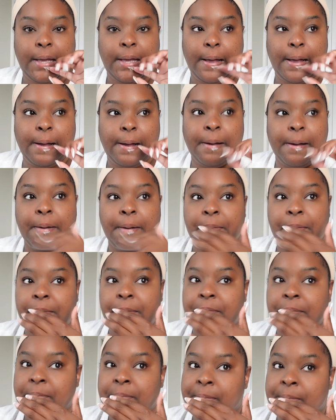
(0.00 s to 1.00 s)

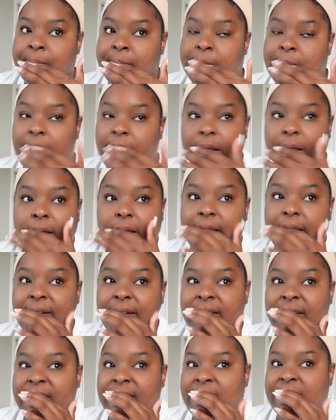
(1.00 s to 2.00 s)
And I kind
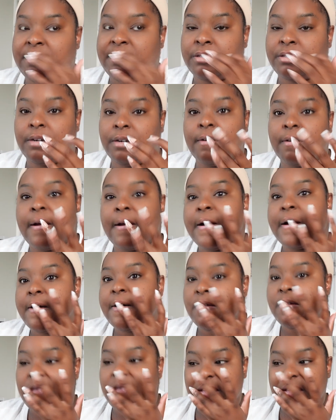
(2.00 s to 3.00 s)
of lounged
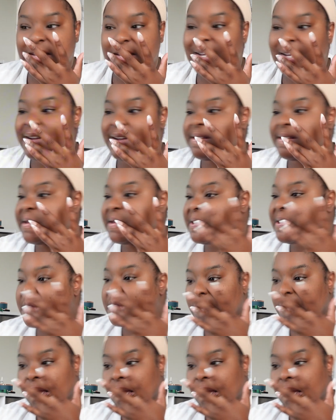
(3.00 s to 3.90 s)
around the entire day